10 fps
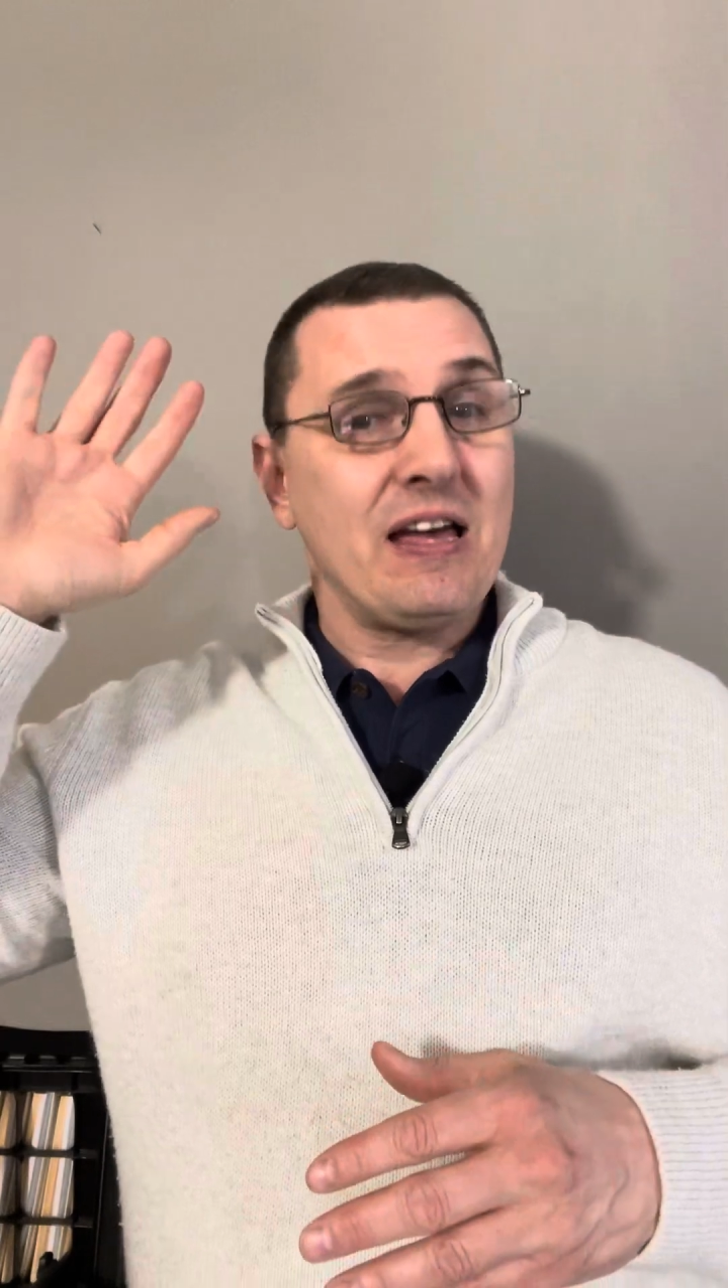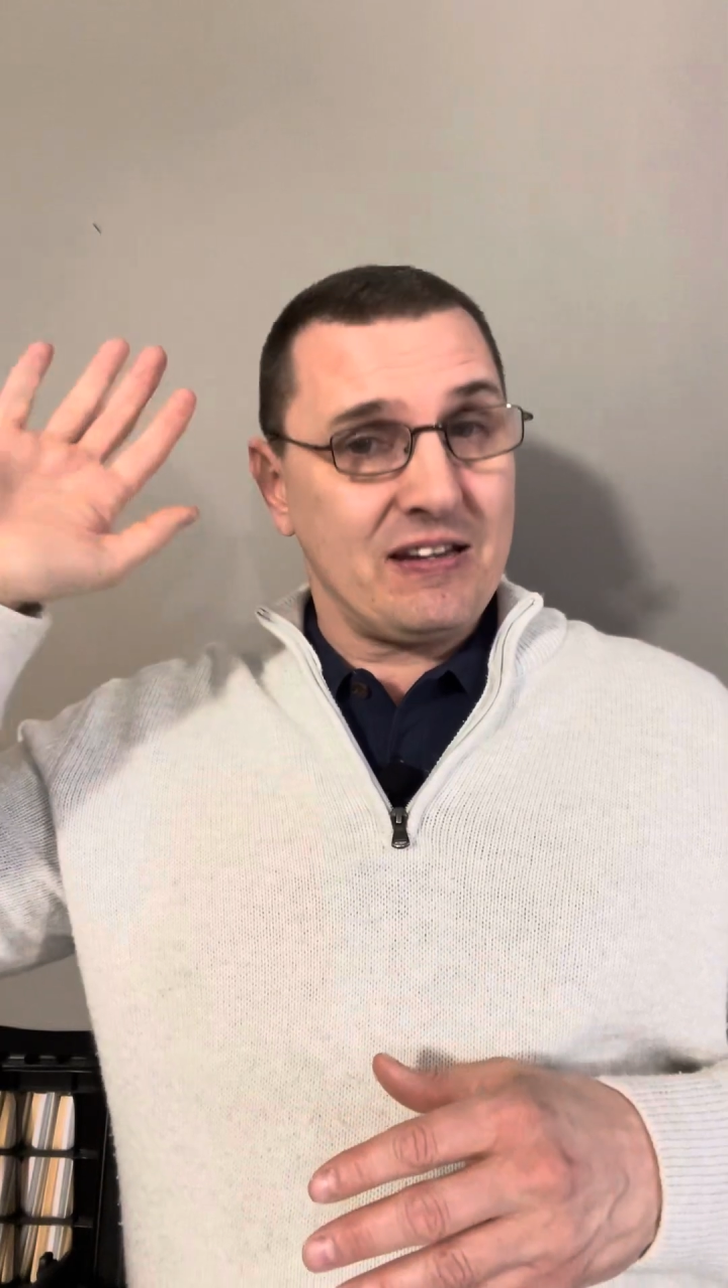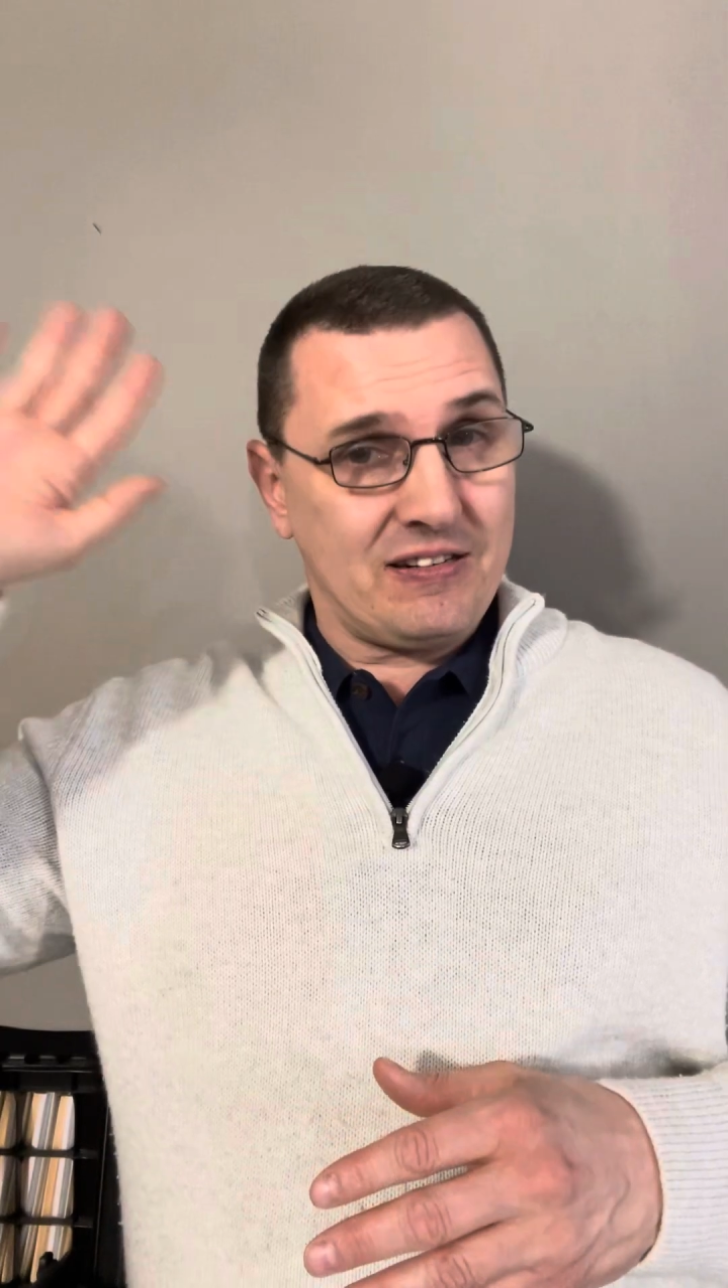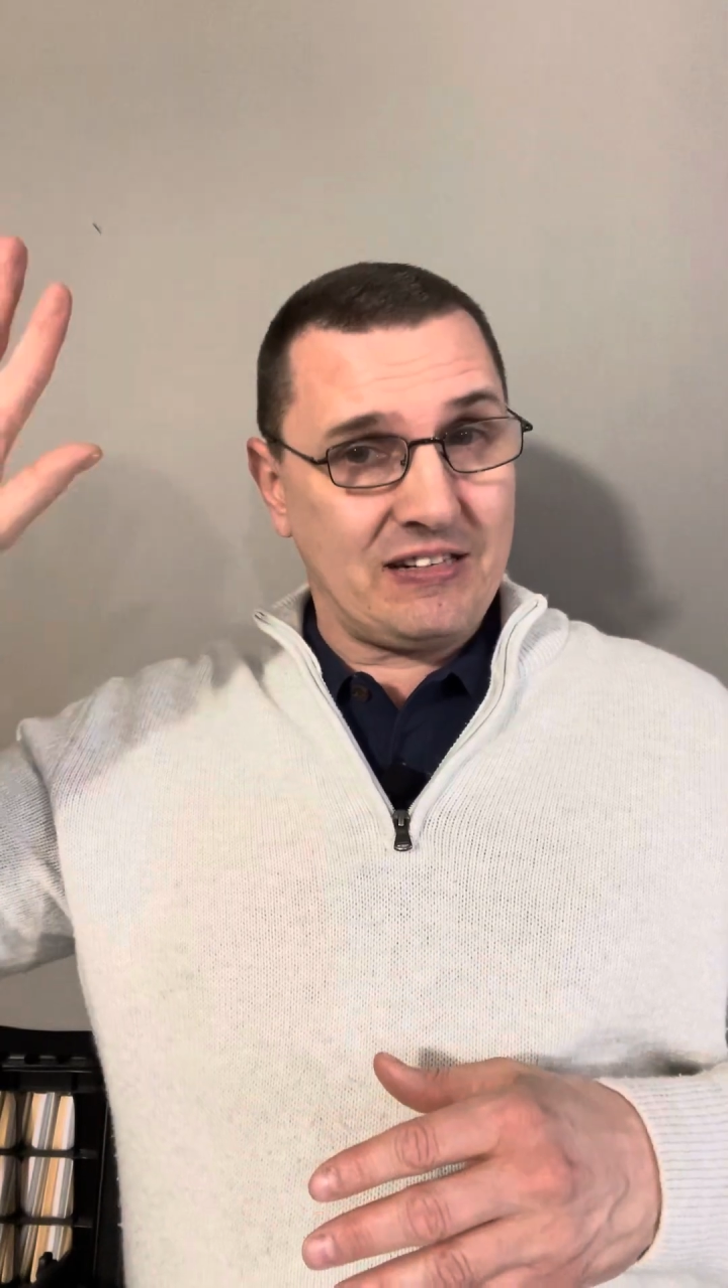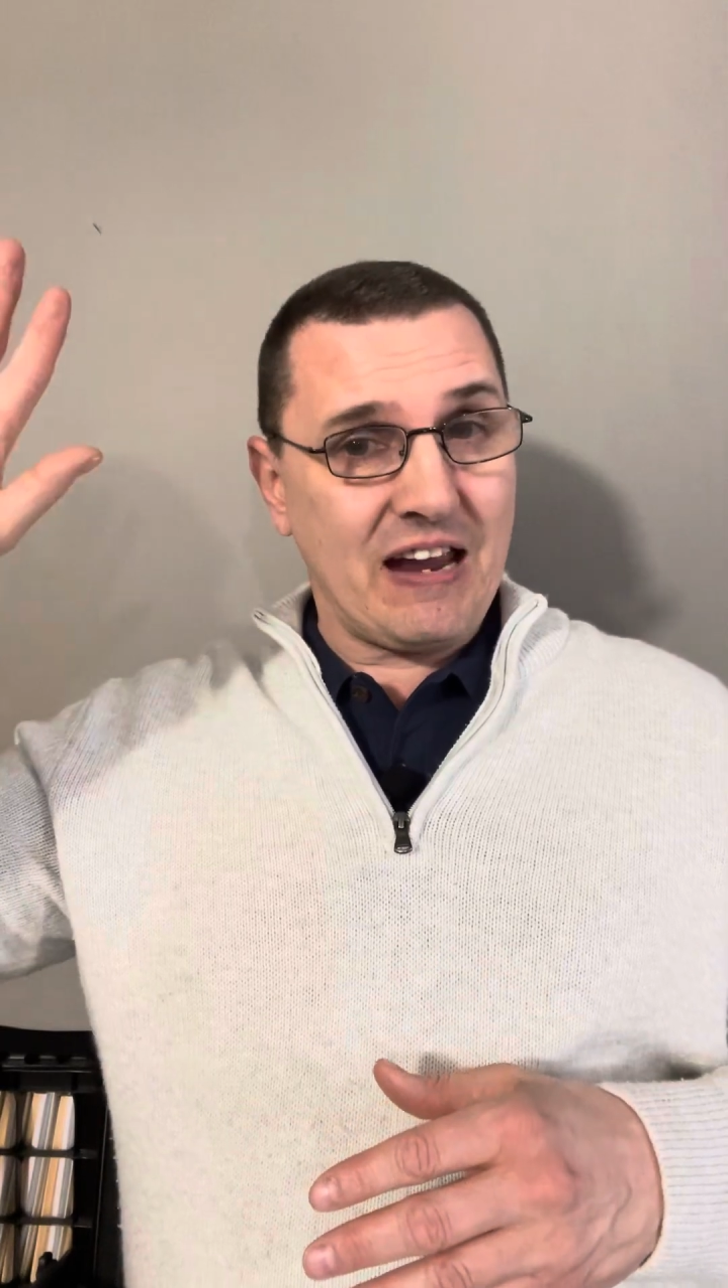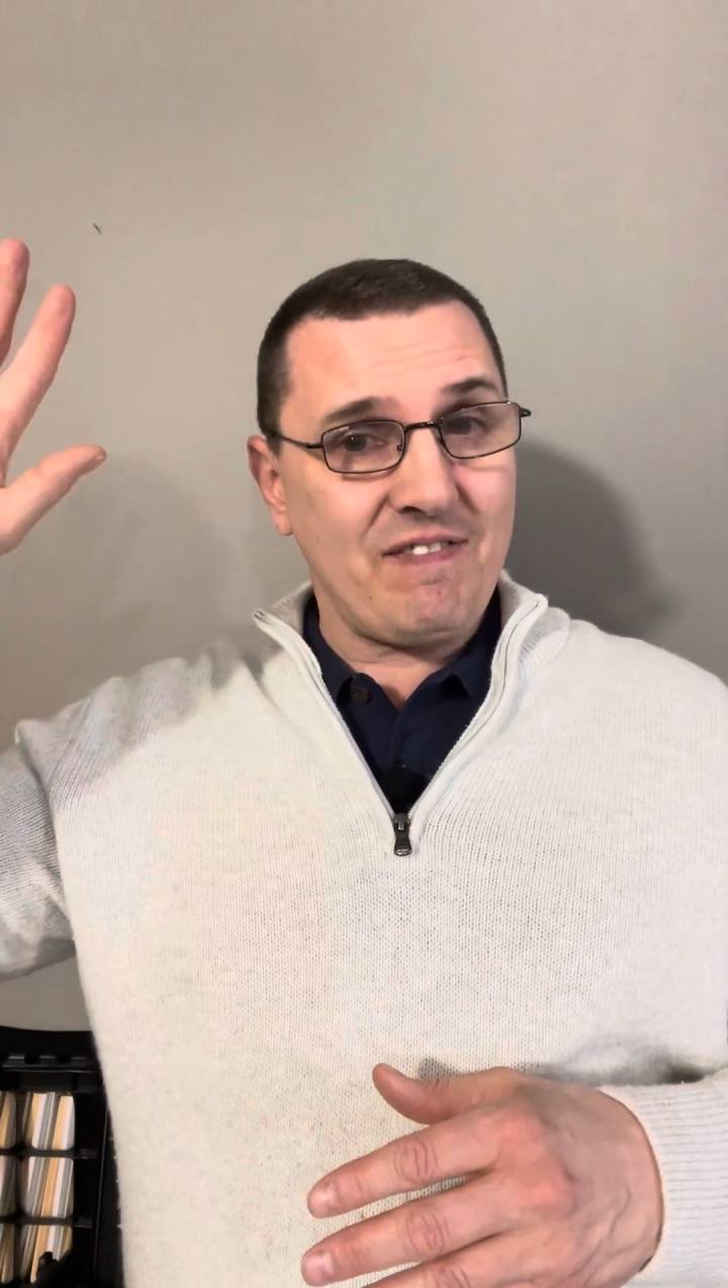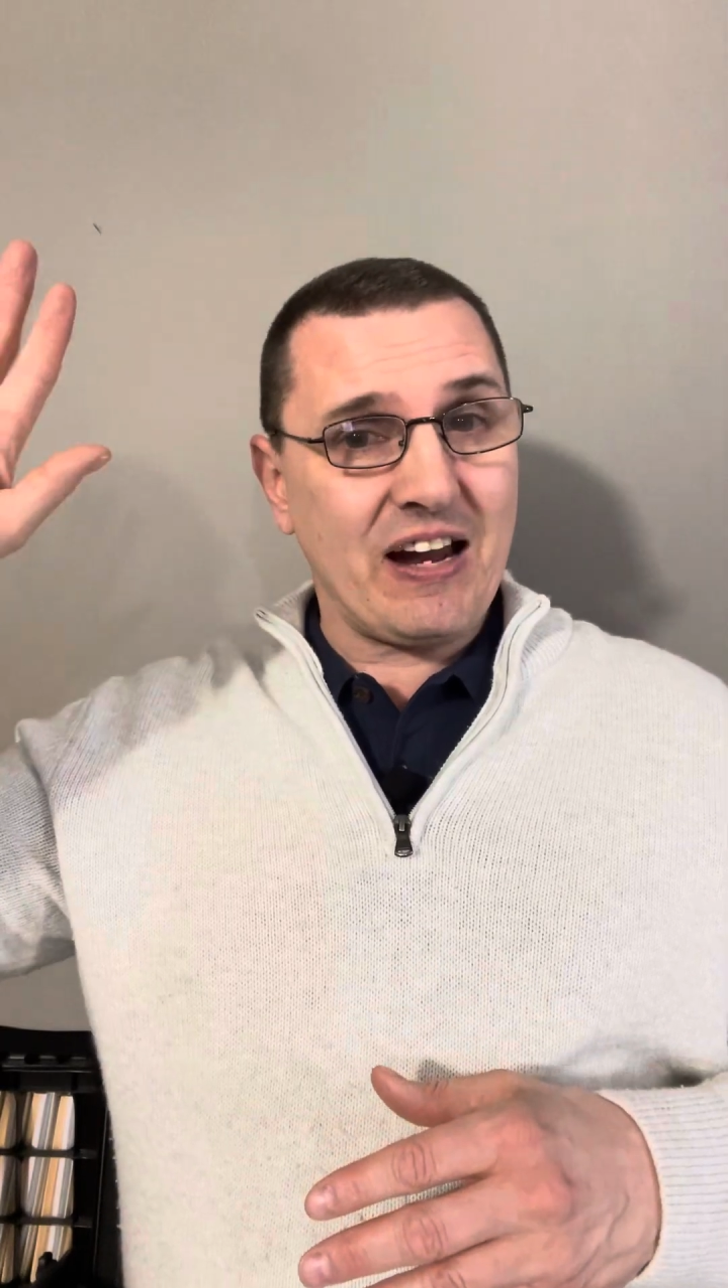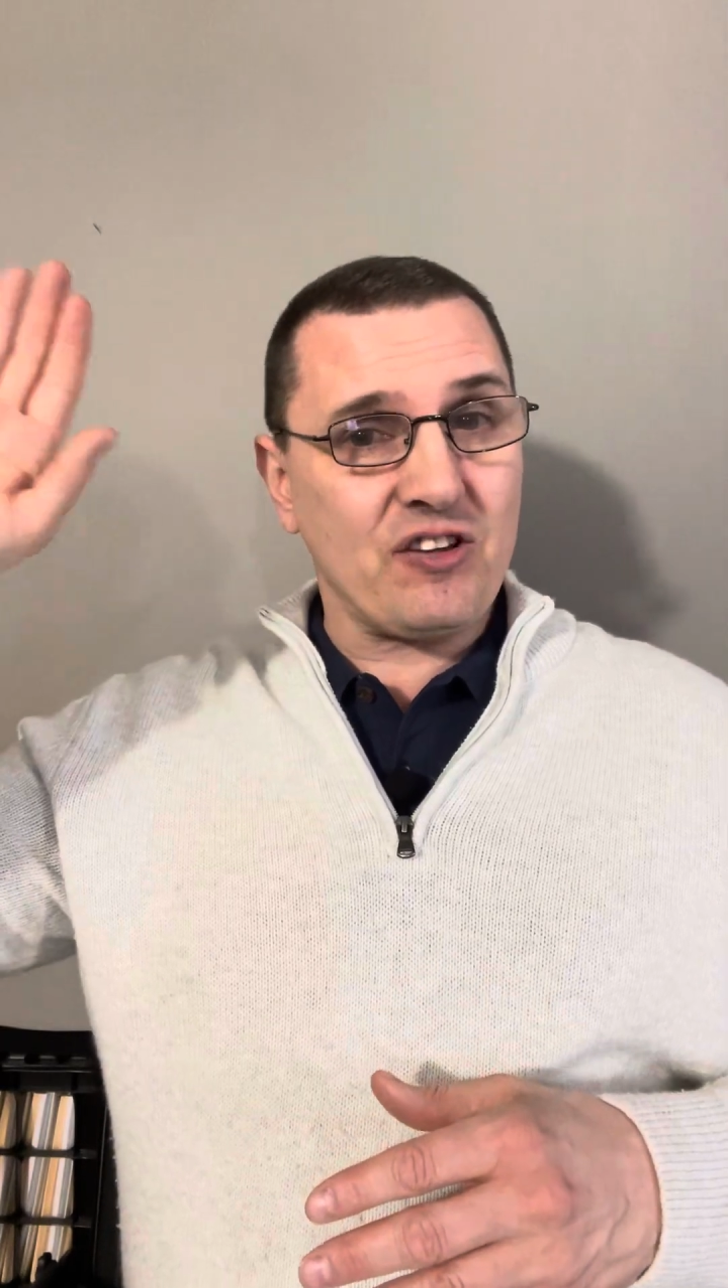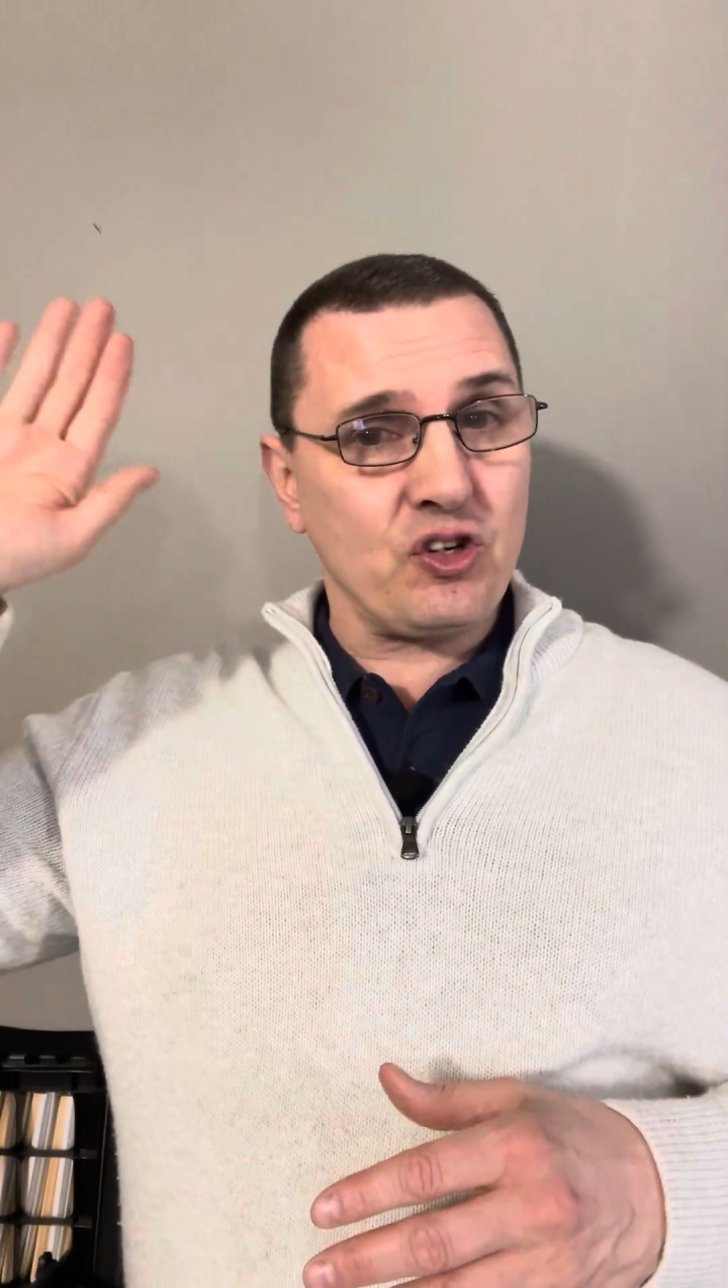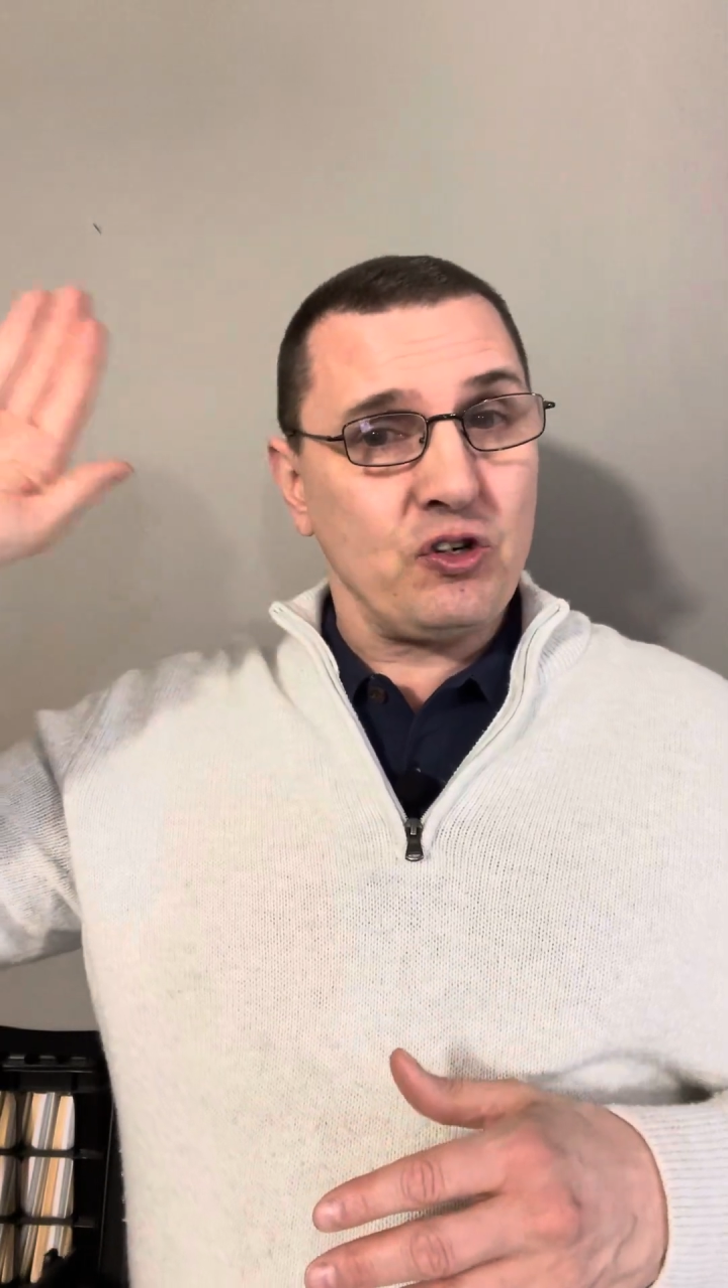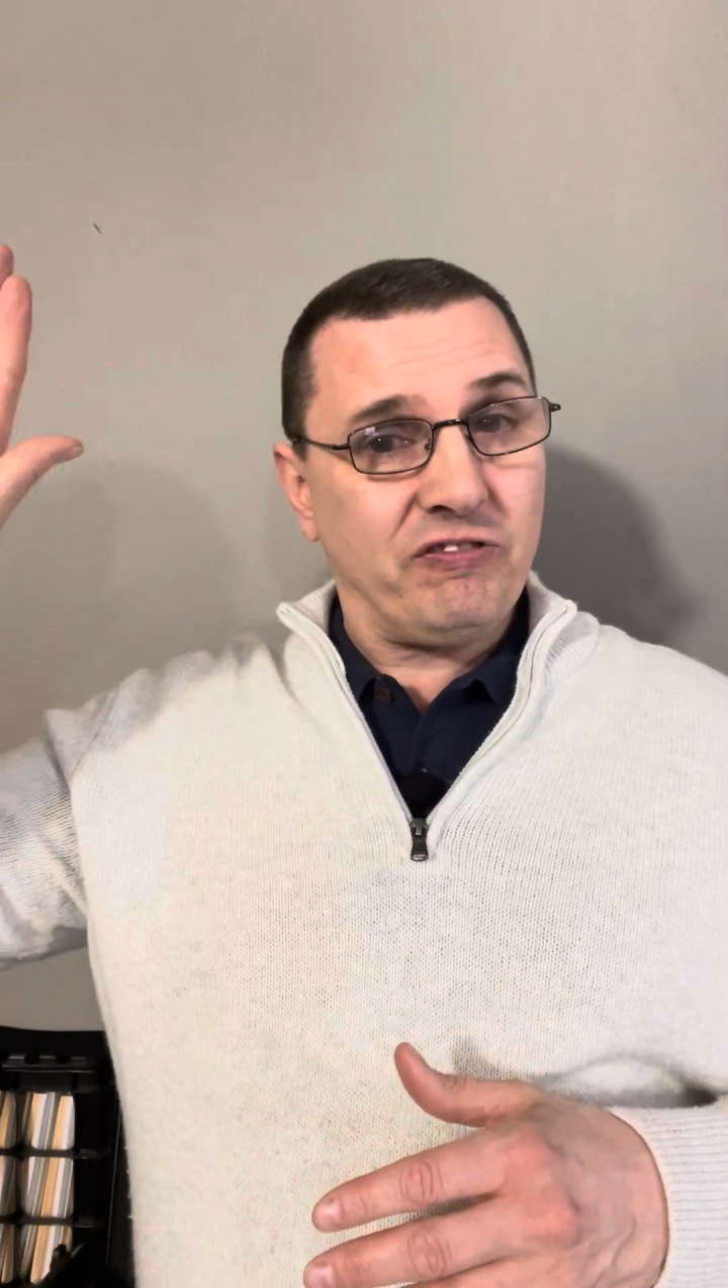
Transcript: Save that as a new